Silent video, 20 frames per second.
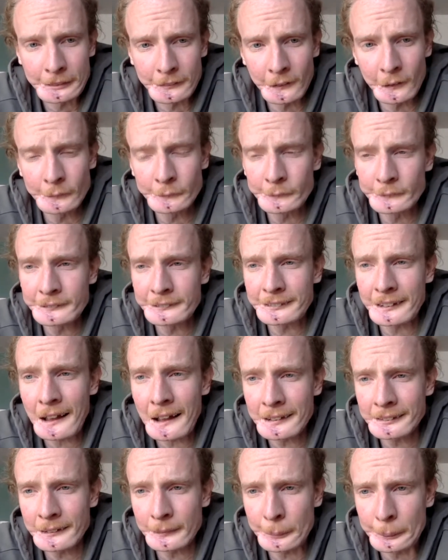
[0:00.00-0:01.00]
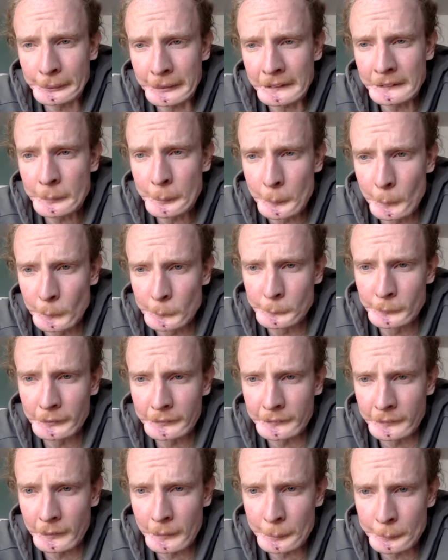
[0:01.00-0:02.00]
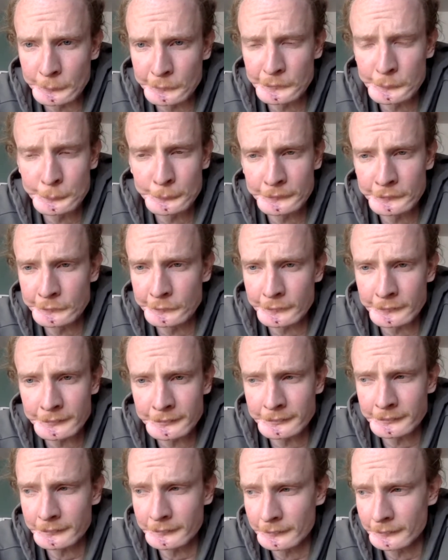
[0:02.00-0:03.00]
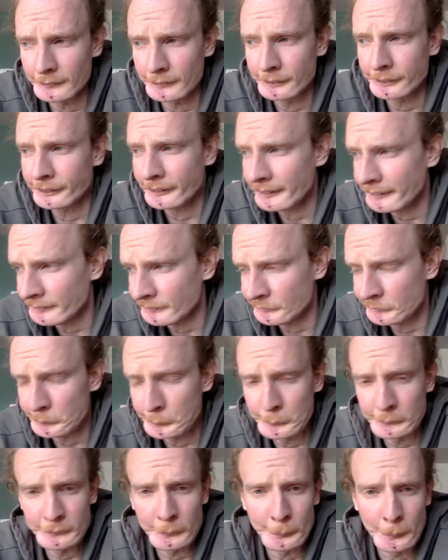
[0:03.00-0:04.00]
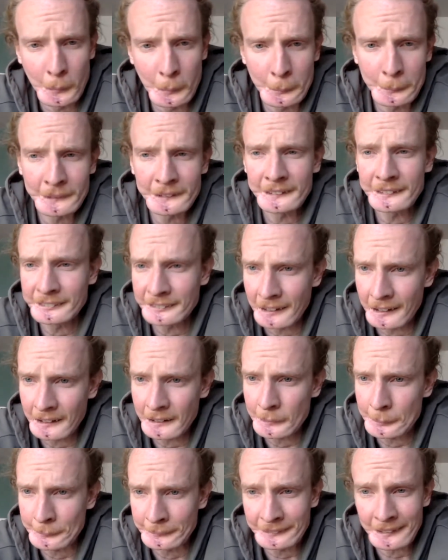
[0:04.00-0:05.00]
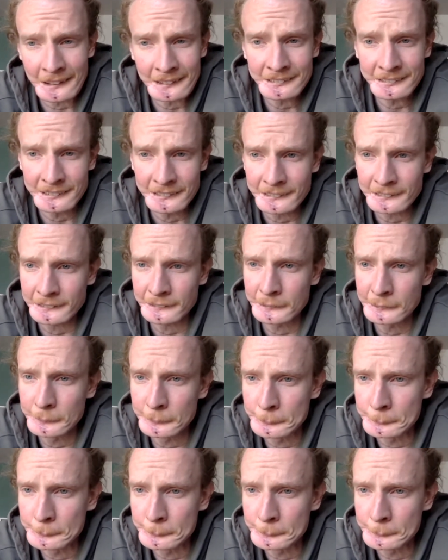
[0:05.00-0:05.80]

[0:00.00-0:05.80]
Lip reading: understand that plenty more will come. She was just a phase. She was a moment in time, and that's it.